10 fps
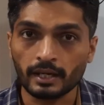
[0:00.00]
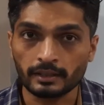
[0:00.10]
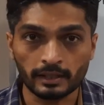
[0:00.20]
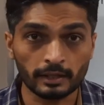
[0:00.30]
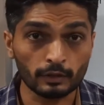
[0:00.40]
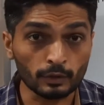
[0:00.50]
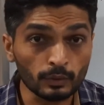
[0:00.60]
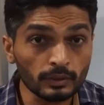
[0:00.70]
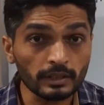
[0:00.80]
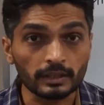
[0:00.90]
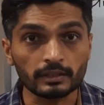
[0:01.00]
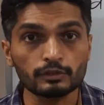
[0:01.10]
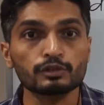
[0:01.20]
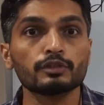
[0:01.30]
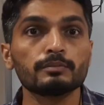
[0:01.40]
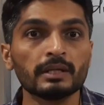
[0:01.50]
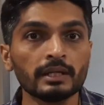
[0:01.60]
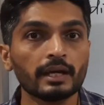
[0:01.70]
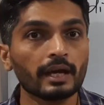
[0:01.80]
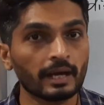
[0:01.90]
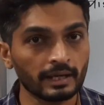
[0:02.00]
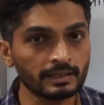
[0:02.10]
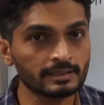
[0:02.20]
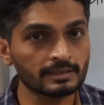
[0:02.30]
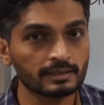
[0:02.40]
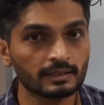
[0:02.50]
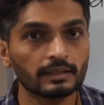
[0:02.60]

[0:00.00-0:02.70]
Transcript: Their union should be X.